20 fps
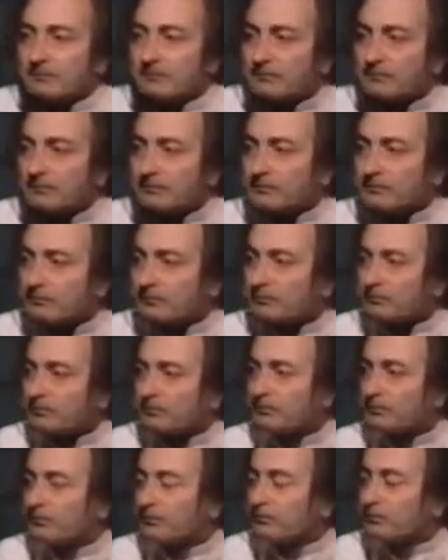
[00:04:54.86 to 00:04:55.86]

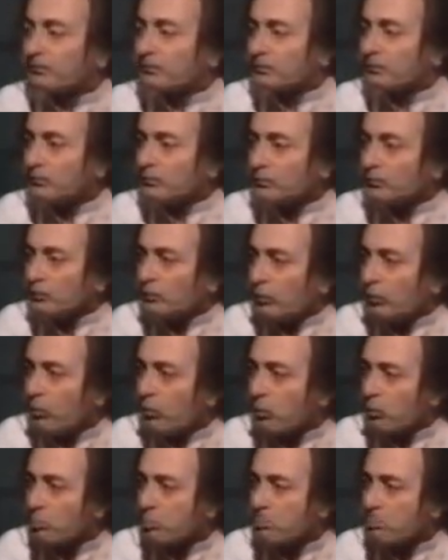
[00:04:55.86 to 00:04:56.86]

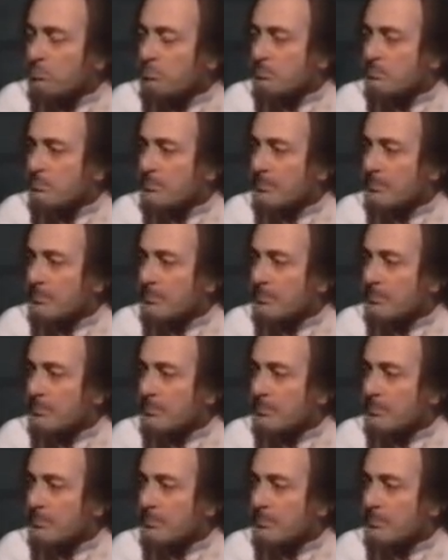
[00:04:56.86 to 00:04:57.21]
[no speech]